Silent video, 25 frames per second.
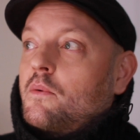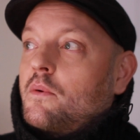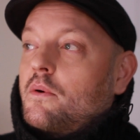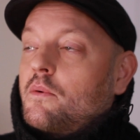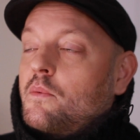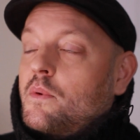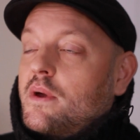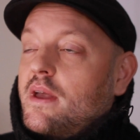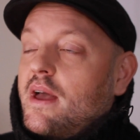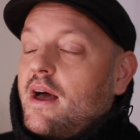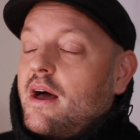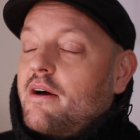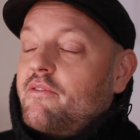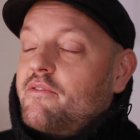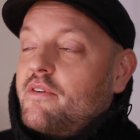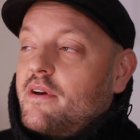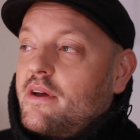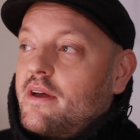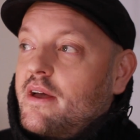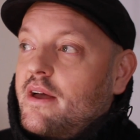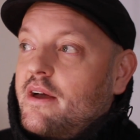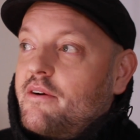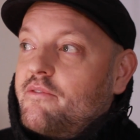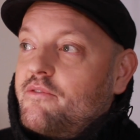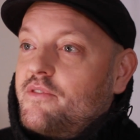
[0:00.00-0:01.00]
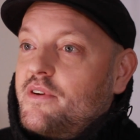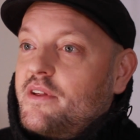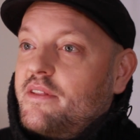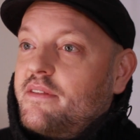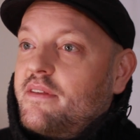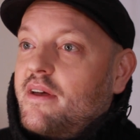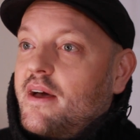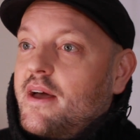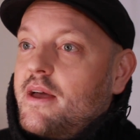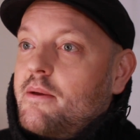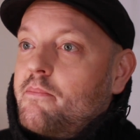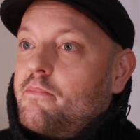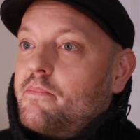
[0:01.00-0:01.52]
we have every
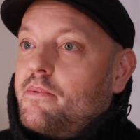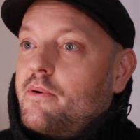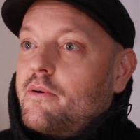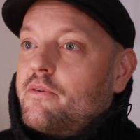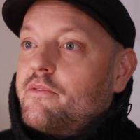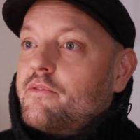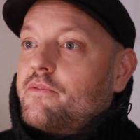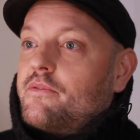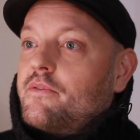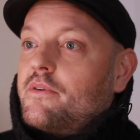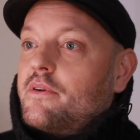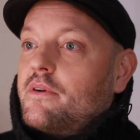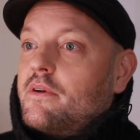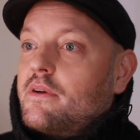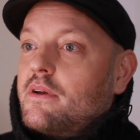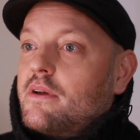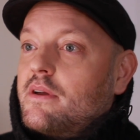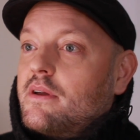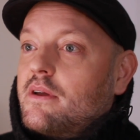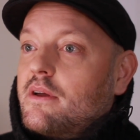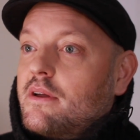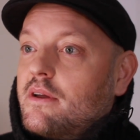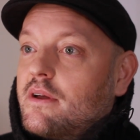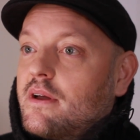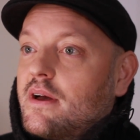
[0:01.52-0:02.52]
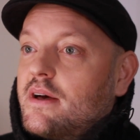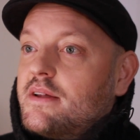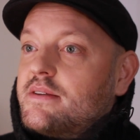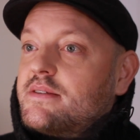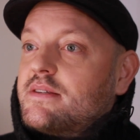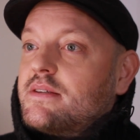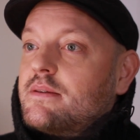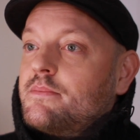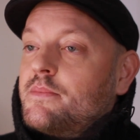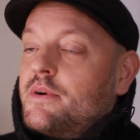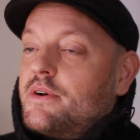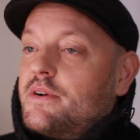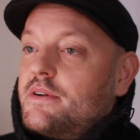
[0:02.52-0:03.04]
type of
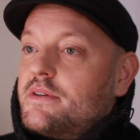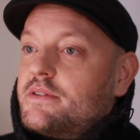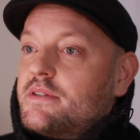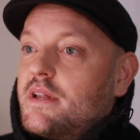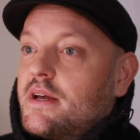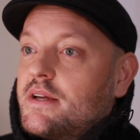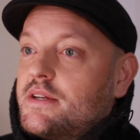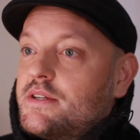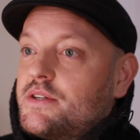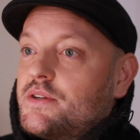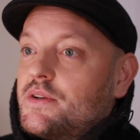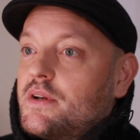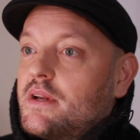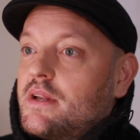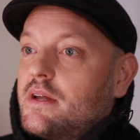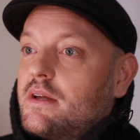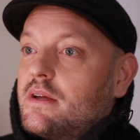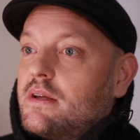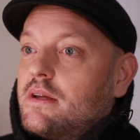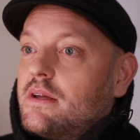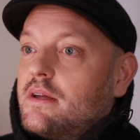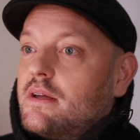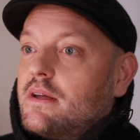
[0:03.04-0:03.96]
customers, actually.